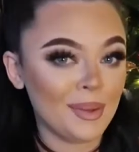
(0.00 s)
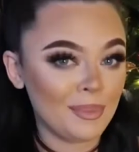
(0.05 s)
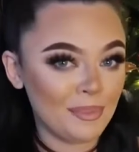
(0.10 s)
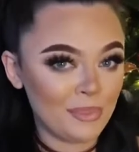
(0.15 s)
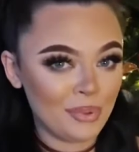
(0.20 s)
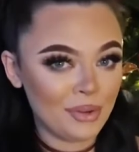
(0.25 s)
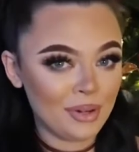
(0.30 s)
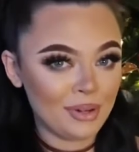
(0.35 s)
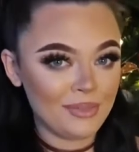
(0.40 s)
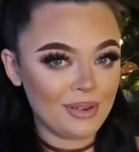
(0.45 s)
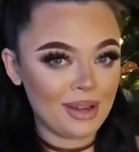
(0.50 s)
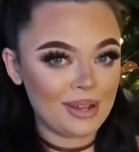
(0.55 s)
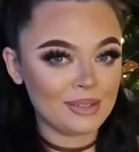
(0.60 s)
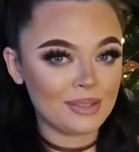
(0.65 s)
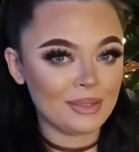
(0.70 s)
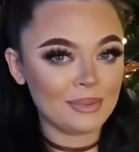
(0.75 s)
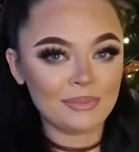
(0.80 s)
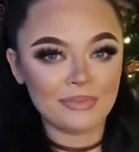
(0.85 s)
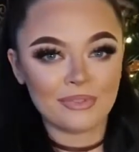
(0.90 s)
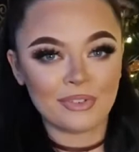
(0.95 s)
Pretty
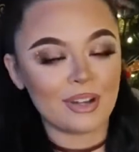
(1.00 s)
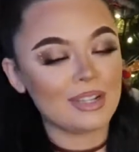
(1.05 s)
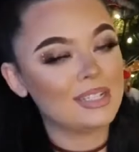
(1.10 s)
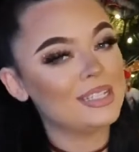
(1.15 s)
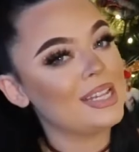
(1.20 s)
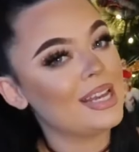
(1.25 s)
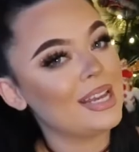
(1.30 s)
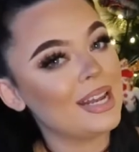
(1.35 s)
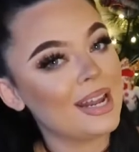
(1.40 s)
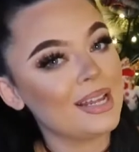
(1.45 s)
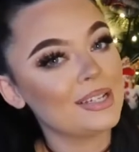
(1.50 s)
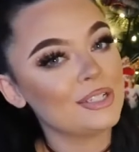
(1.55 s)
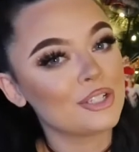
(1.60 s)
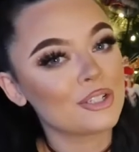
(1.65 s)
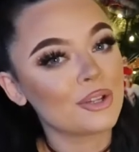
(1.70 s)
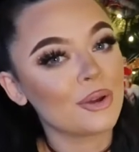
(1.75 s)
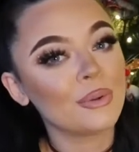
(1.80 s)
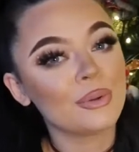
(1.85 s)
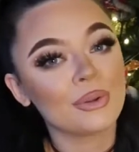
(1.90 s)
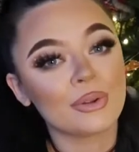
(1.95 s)
random, forgot to say it ages
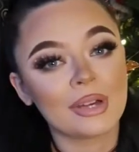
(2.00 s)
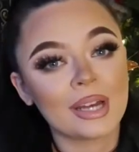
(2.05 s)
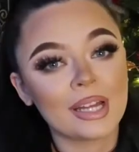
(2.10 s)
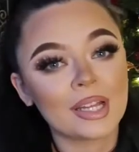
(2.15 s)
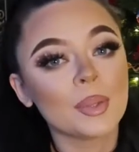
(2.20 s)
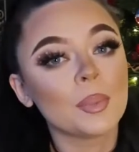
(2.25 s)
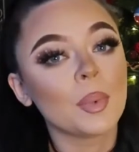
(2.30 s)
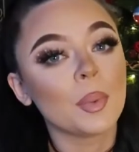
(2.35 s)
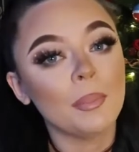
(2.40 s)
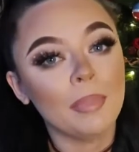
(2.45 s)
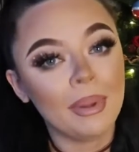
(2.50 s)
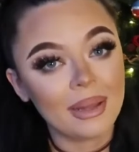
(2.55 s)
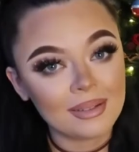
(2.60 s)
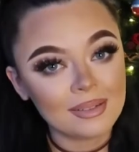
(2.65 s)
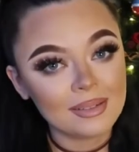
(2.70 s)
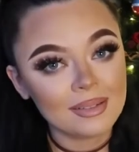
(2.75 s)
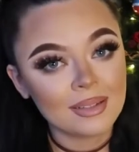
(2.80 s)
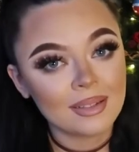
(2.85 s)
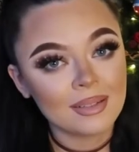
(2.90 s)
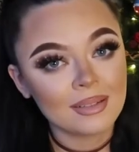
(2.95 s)
ago. You could get them a
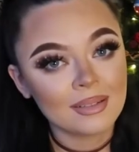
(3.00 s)
belt.